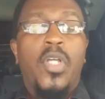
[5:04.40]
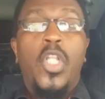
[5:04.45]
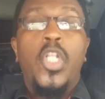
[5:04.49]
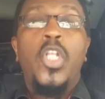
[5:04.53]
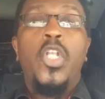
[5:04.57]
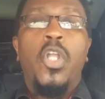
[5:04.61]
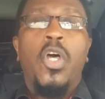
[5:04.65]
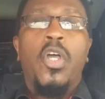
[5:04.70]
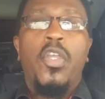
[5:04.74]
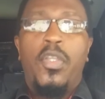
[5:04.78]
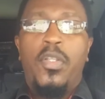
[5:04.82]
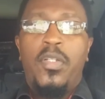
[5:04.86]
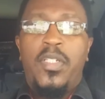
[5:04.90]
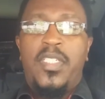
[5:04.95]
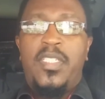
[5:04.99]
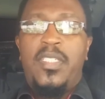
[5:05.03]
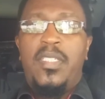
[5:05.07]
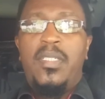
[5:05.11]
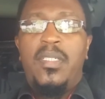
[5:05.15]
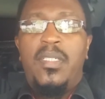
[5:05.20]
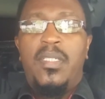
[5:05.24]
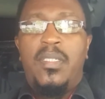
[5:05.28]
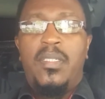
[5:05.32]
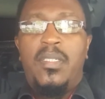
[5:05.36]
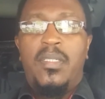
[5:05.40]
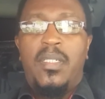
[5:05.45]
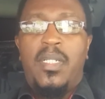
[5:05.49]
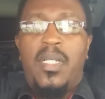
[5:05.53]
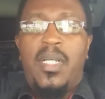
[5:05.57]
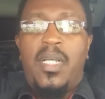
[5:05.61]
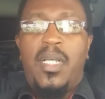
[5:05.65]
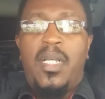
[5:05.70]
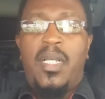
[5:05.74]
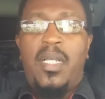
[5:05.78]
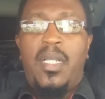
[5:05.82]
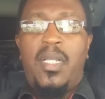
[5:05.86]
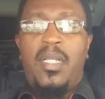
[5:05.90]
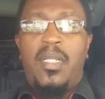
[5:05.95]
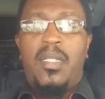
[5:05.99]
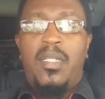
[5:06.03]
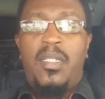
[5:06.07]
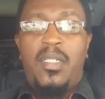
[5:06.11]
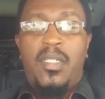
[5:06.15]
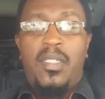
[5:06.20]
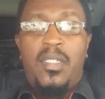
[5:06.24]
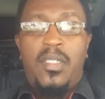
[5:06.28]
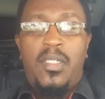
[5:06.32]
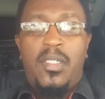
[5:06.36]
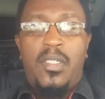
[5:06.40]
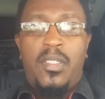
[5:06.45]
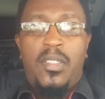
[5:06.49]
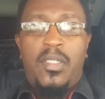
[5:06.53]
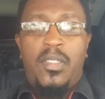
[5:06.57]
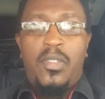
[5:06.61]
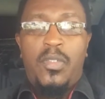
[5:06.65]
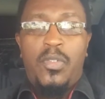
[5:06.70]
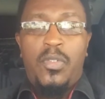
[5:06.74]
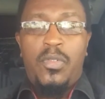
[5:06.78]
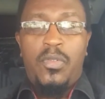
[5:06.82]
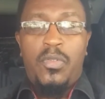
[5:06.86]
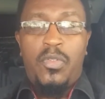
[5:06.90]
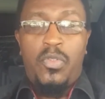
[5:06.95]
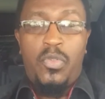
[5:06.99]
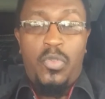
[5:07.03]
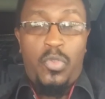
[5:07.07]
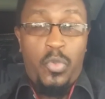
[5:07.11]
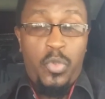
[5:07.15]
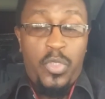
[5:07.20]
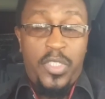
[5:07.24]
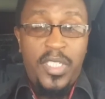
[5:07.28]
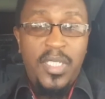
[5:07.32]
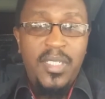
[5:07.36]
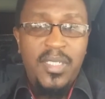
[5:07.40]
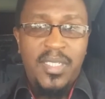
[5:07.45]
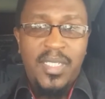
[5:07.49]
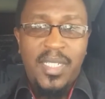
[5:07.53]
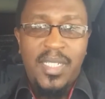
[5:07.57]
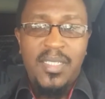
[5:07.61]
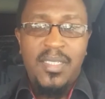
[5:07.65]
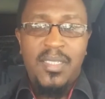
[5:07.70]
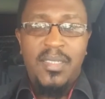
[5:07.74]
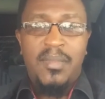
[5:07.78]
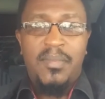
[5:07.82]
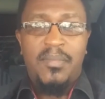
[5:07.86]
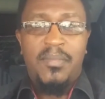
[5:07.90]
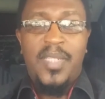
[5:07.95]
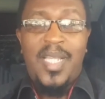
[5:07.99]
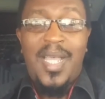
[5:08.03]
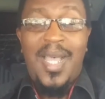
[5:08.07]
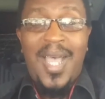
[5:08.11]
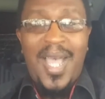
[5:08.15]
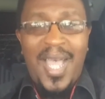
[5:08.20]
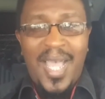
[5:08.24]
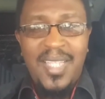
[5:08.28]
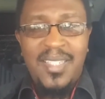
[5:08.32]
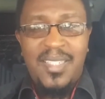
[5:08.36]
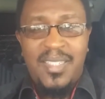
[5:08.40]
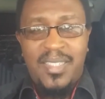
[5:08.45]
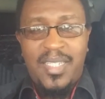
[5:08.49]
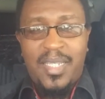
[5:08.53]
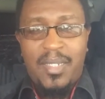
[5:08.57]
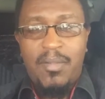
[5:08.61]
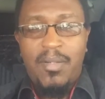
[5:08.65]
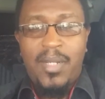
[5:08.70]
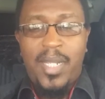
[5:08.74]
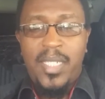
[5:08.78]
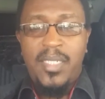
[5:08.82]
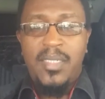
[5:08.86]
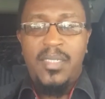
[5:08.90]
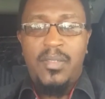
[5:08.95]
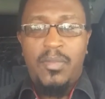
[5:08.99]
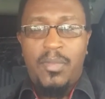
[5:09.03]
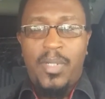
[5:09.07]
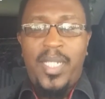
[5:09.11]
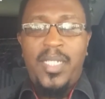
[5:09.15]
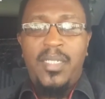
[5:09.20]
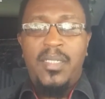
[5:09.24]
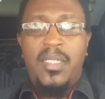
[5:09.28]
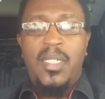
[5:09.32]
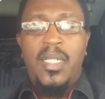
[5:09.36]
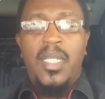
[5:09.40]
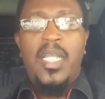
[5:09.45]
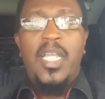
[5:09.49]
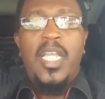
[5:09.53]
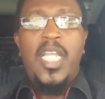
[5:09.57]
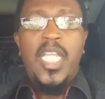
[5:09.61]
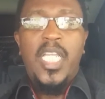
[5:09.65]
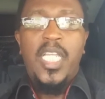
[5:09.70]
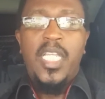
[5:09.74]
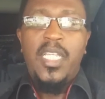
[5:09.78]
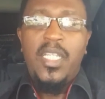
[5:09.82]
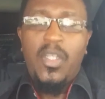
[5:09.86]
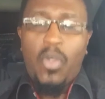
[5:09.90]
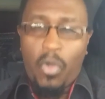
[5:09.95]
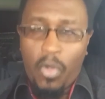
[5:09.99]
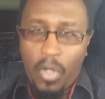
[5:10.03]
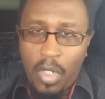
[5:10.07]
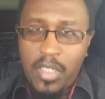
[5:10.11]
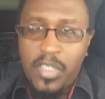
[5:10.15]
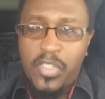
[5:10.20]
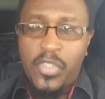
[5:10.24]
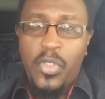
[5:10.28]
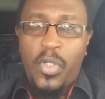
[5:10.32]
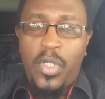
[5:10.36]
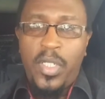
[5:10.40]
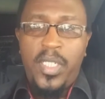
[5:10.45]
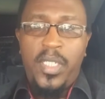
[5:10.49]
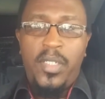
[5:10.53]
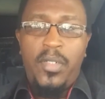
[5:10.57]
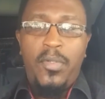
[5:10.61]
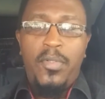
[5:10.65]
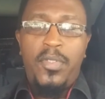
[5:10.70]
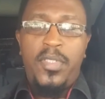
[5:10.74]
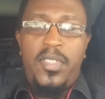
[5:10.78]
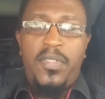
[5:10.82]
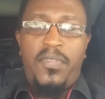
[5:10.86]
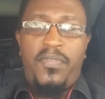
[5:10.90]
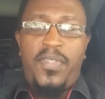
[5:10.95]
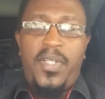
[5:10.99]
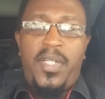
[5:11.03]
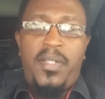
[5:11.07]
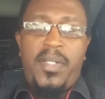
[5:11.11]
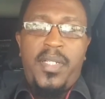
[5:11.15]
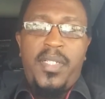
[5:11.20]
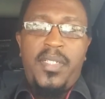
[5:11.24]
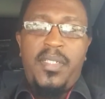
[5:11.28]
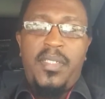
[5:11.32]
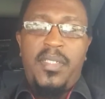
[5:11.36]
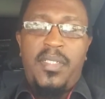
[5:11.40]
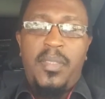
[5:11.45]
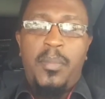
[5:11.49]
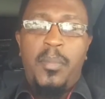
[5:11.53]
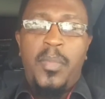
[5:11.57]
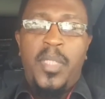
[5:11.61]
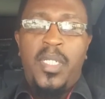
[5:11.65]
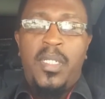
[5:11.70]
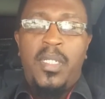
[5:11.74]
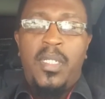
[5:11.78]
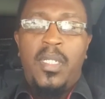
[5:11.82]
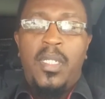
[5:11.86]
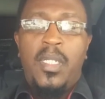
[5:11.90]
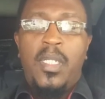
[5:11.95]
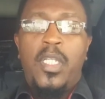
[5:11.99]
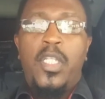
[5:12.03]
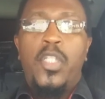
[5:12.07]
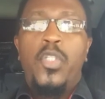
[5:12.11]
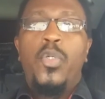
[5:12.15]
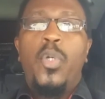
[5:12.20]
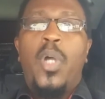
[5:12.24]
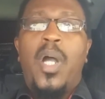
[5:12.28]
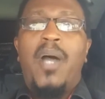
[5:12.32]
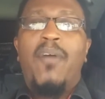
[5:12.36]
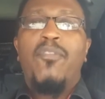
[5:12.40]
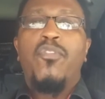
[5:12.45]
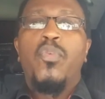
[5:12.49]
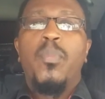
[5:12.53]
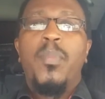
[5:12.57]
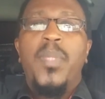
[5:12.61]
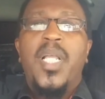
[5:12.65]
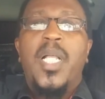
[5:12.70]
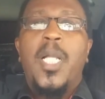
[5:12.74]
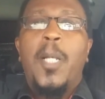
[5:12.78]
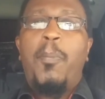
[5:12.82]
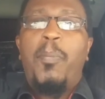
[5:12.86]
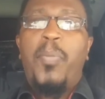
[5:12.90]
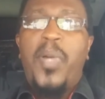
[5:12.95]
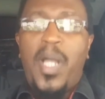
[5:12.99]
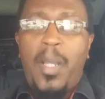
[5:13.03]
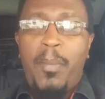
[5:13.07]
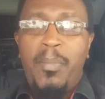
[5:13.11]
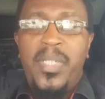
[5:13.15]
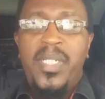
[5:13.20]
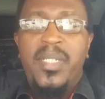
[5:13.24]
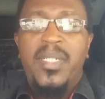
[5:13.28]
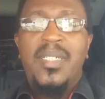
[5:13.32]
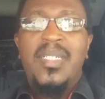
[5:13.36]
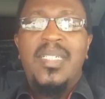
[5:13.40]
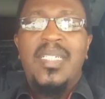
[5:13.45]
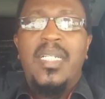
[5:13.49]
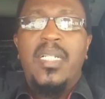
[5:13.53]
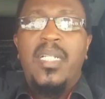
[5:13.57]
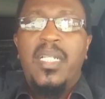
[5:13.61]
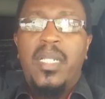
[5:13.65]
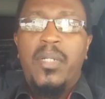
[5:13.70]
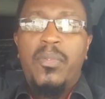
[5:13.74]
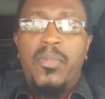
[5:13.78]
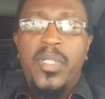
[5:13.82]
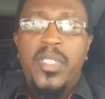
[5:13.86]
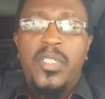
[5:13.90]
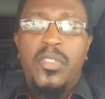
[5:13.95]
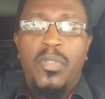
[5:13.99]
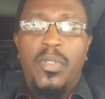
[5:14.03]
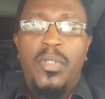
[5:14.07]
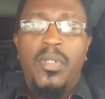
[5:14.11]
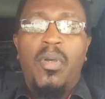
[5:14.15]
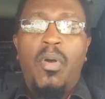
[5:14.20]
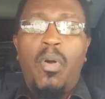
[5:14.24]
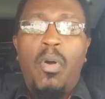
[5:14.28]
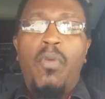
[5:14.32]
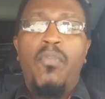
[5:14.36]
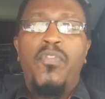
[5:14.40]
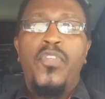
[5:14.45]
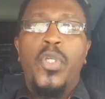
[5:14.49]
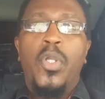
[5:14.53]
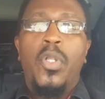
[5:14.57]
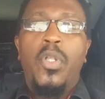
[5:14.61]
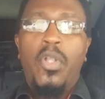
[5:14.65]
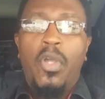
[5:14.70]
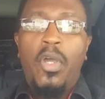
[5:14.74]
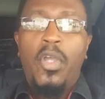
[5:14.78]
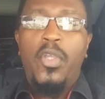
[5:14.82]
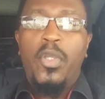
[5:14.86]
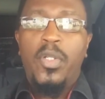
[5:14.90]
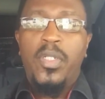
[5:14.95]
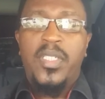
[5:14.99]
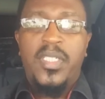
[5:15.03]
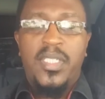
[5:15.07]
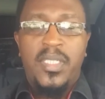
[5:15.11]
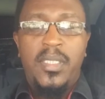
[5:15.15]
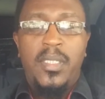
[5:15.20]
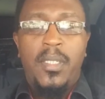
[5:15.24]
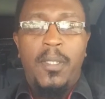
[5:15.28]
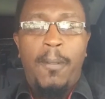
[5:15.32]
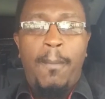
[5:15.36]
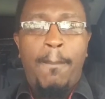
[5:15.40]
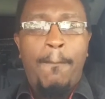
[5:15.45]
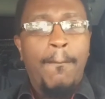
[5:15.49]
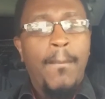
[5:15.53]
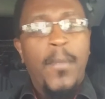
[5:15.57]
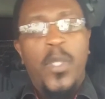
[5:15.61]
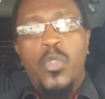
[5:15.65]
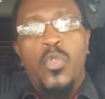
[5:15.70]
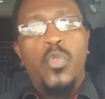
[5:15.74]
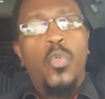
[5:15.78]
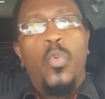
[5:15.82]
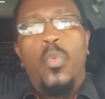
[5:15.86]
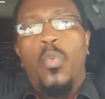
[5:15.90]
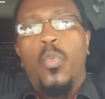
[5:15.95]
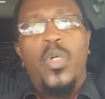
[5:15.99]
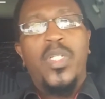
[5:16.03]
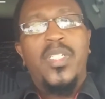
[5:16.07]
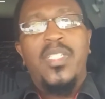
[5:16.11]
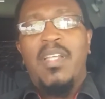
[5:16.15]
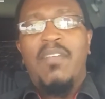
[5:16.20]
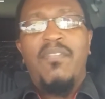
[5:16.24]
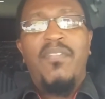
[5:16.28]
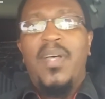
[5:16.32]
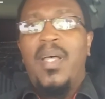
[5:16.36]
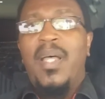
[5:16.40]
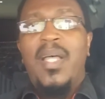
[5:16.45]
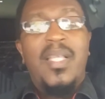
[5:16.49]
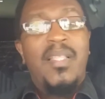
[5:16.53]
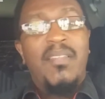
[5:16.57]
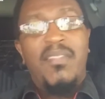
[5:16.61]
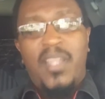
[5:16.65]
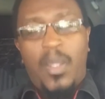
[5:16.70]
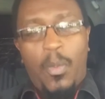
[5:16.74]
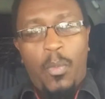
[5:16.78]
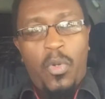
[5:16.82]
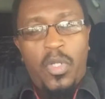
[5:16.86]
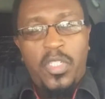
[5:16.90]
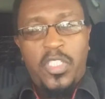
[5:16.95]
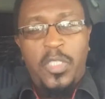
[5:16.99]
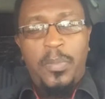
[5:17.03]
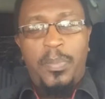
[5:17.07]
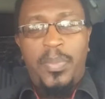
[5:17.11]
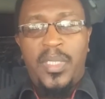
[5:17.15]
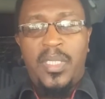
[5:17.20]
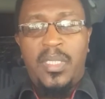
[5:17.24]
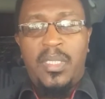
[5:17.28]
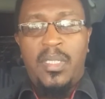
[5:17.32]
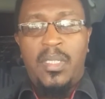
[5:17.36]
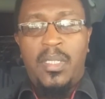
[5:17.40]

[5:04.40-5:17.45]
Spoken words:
loyalty to Jesus, as the Christ, right? Also in Luciferianism, you have to make a public declaration of your loyalty to whatever they're worshipping.